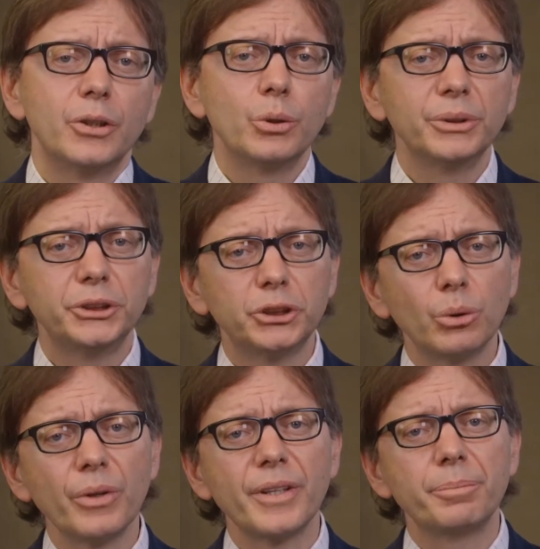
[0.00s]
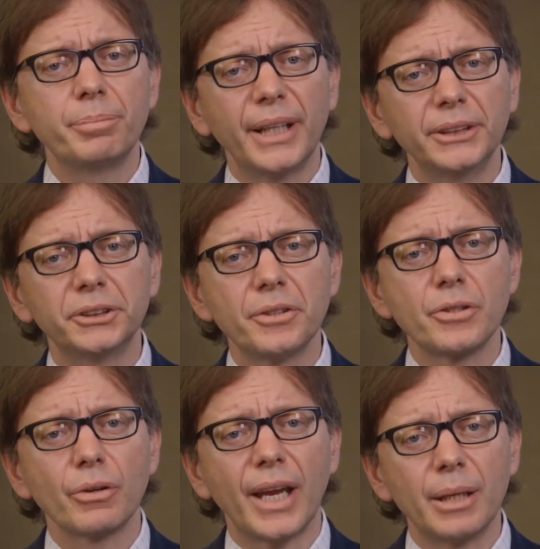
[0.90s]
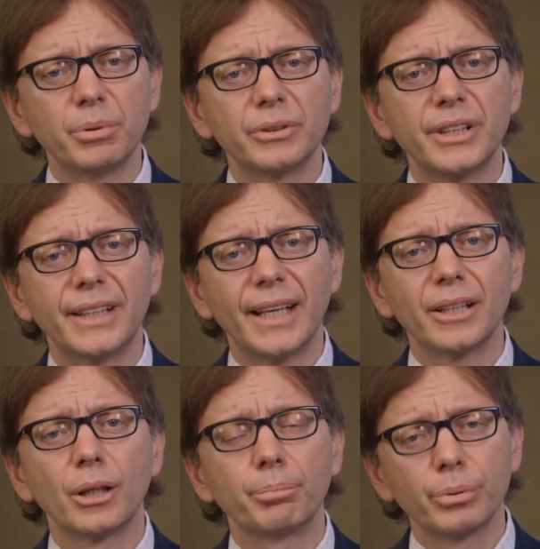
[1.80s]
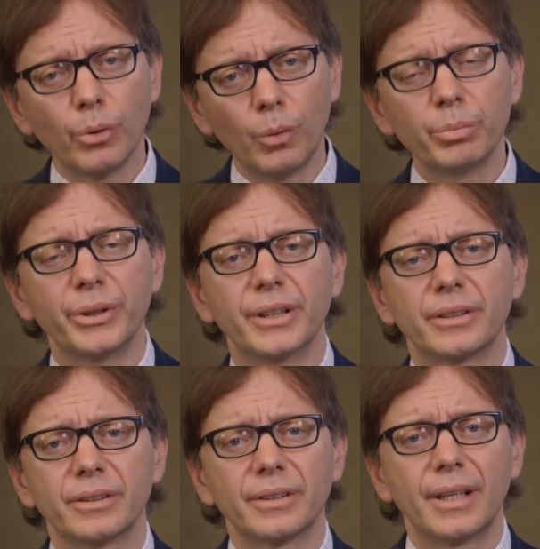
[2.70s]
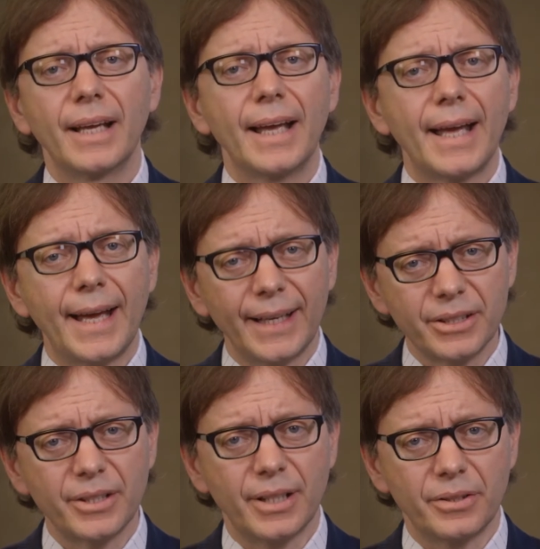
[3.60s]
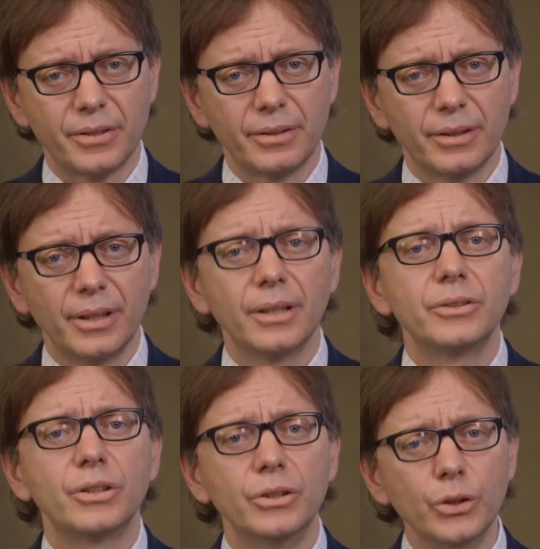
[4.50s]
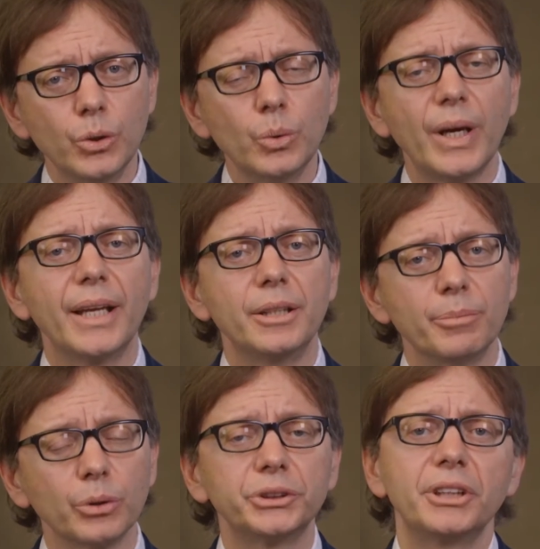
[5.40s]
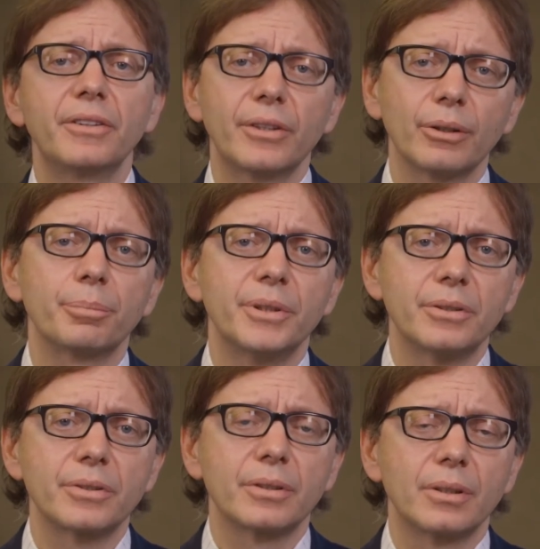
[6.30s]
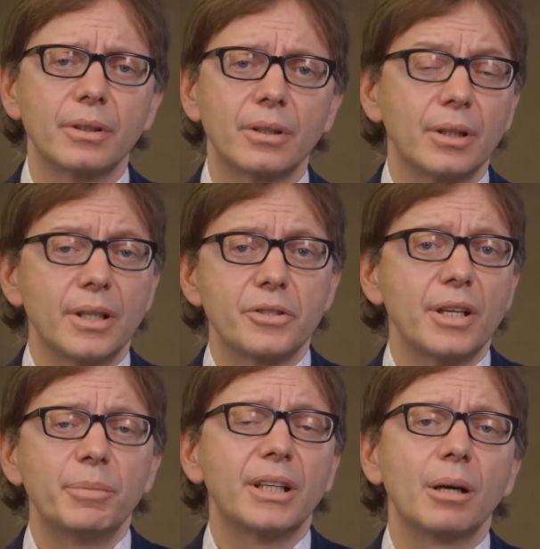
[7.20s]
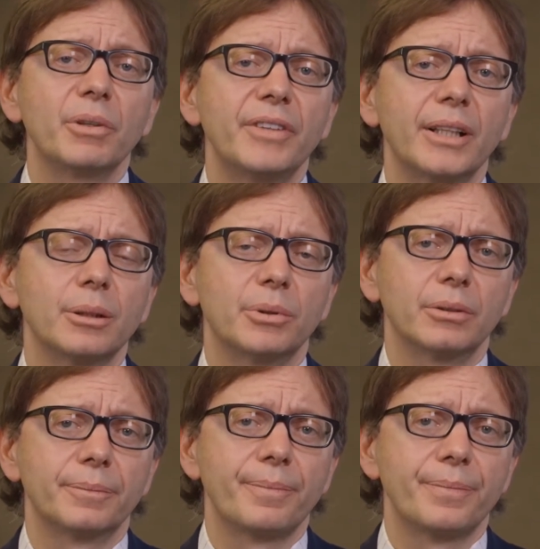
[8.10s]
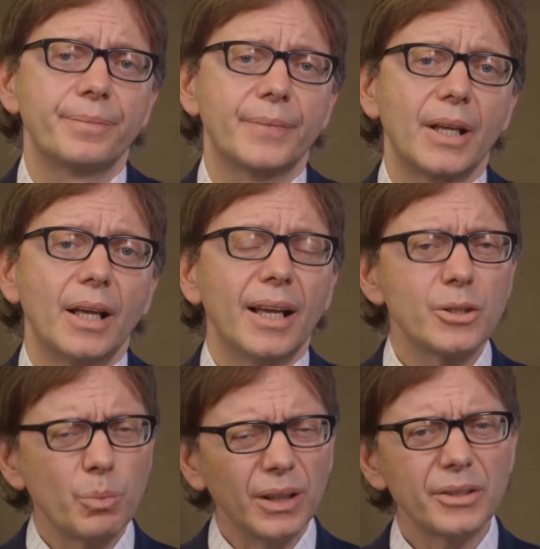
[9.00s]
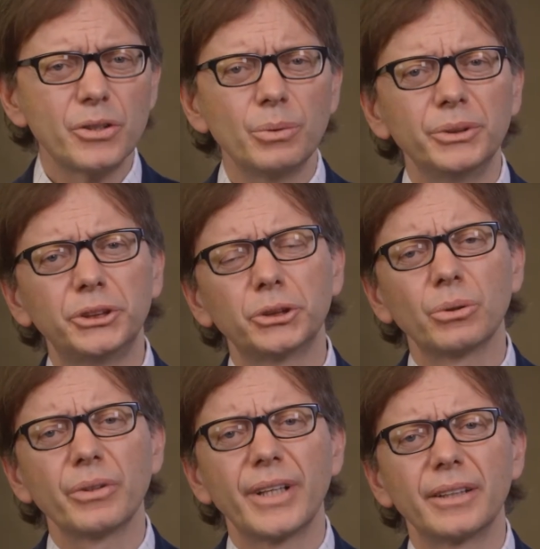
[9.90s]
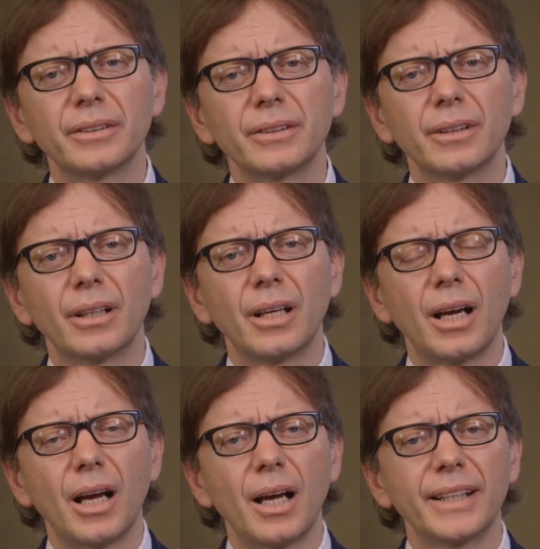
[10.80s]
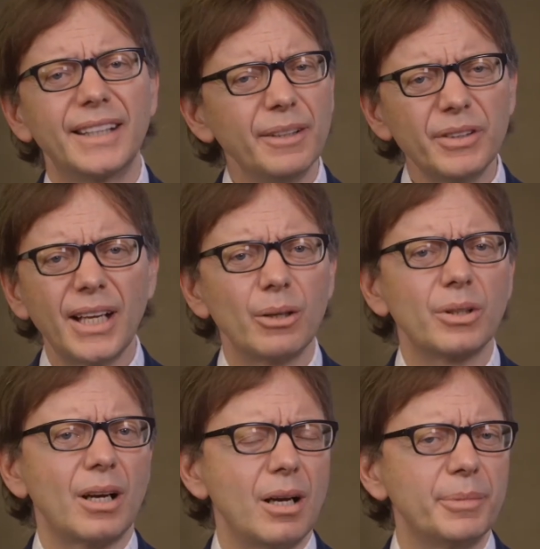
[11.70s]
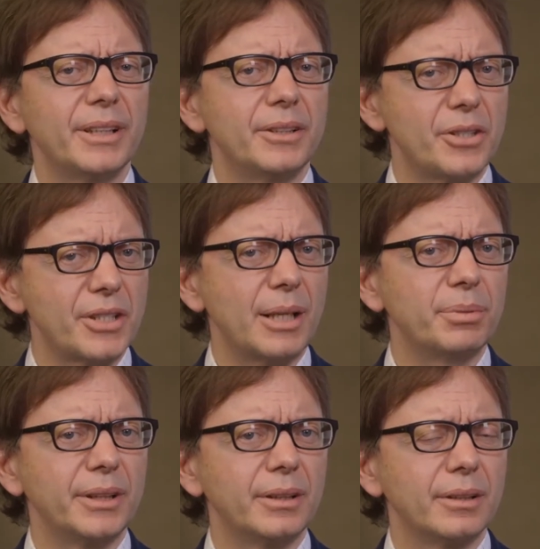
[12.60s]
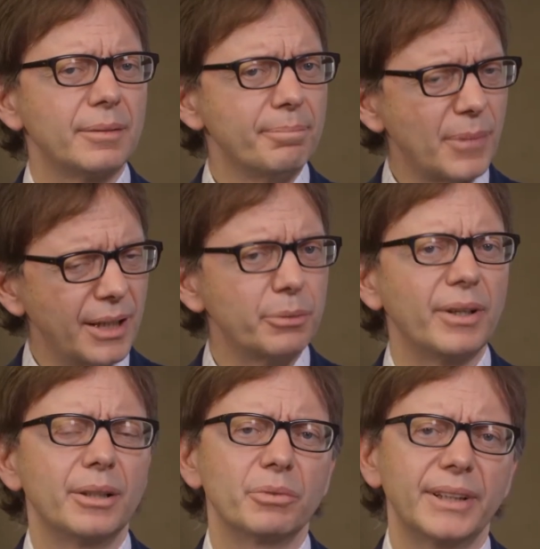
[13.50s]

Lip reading: to ensure that patients are able to get appropriate access to new and emerging therapies as they become available, as well as to ensure that, given how common and disabling migraine and